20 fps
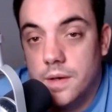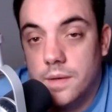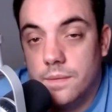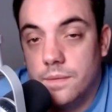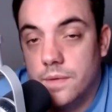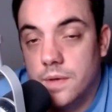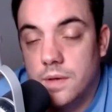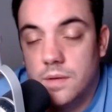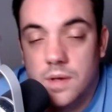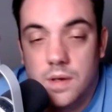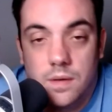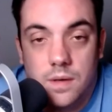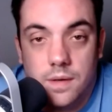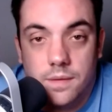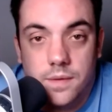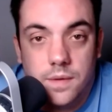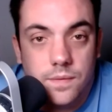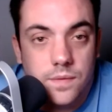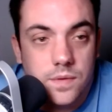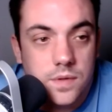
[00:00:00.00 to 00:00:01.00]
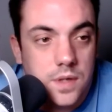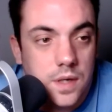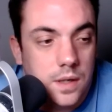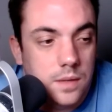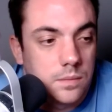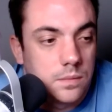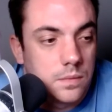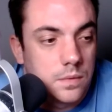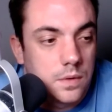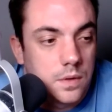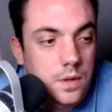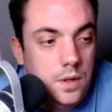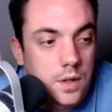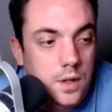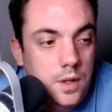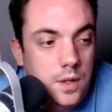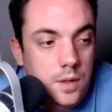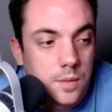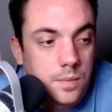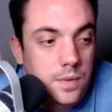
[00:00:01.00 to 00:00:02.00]
In enough did the same,
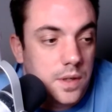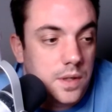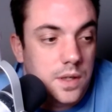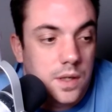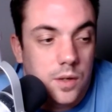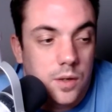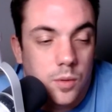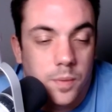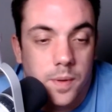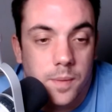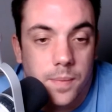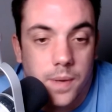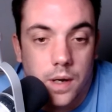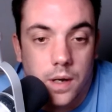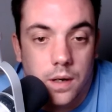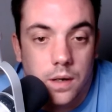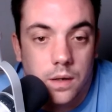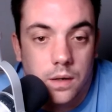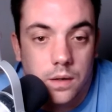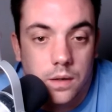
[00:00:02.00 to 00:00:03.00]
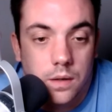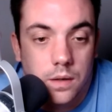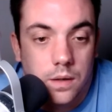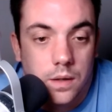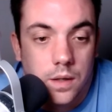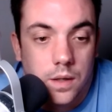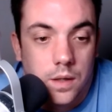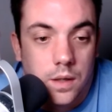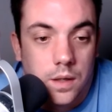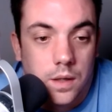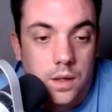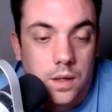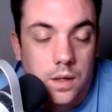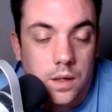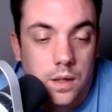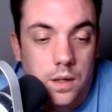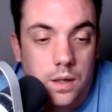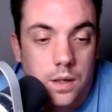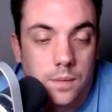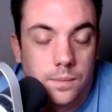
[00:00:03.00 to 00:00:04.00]
but he did a little bit better.
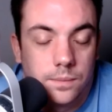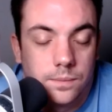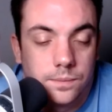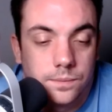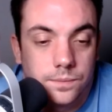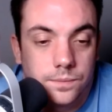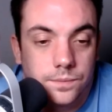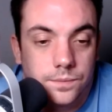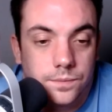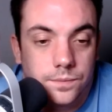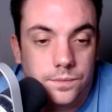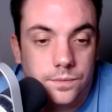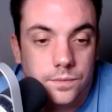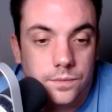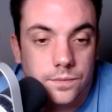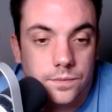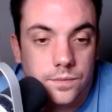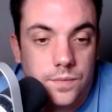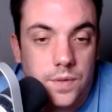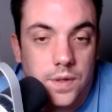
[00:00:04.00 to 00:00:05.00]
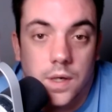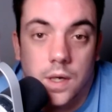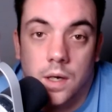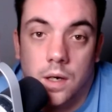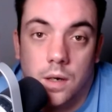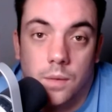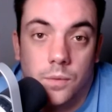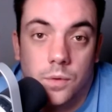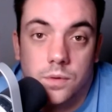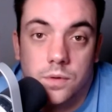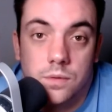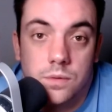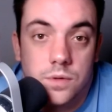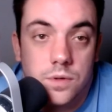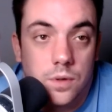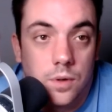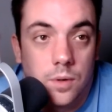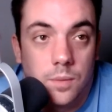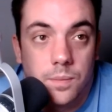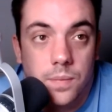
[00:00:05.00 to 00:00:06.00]
Um, but yeah, I'm not too sure.